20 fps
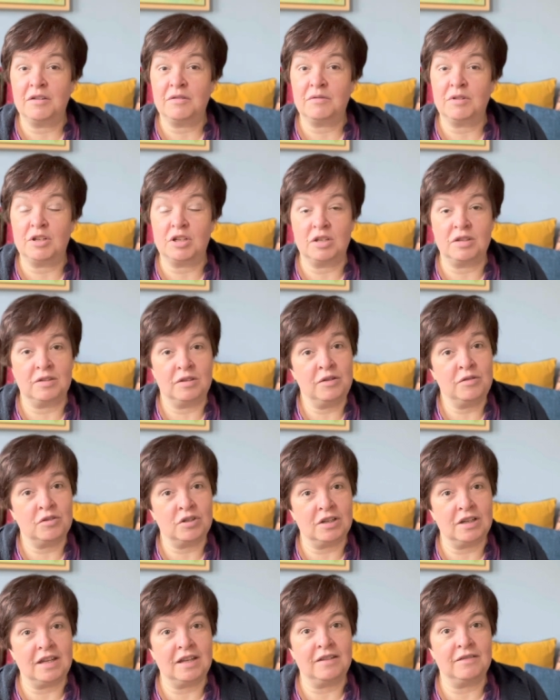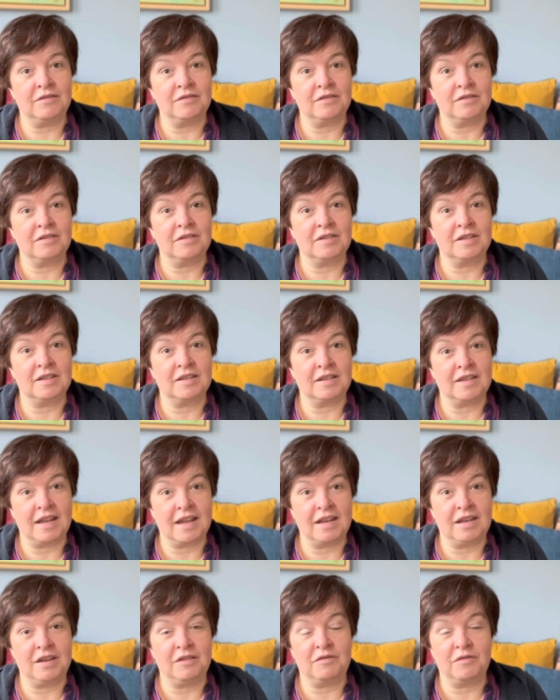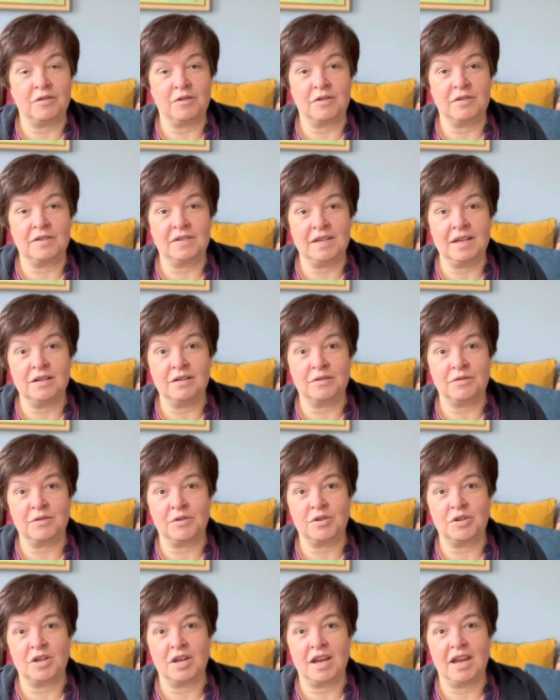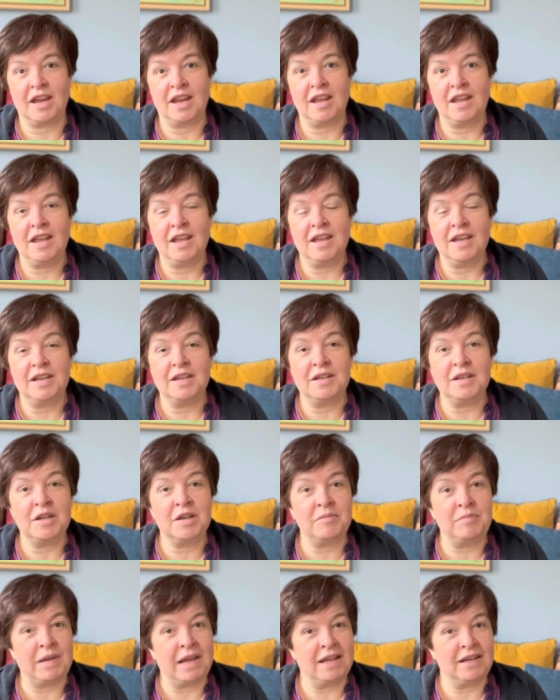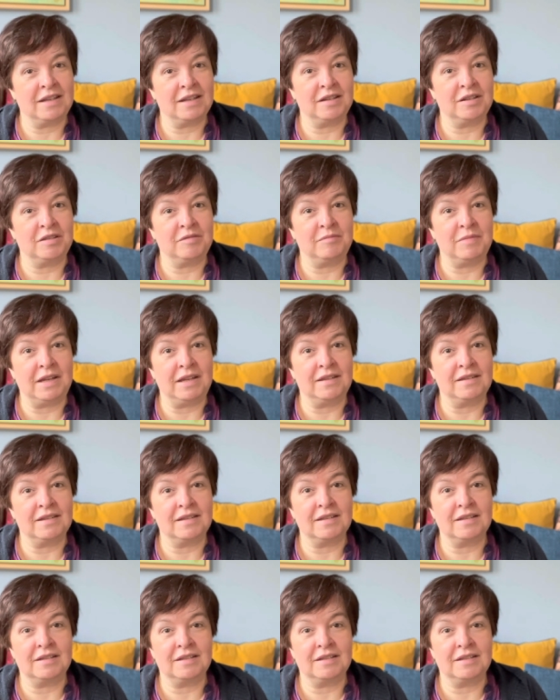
which is usually standing for single crochet, in her pattern it means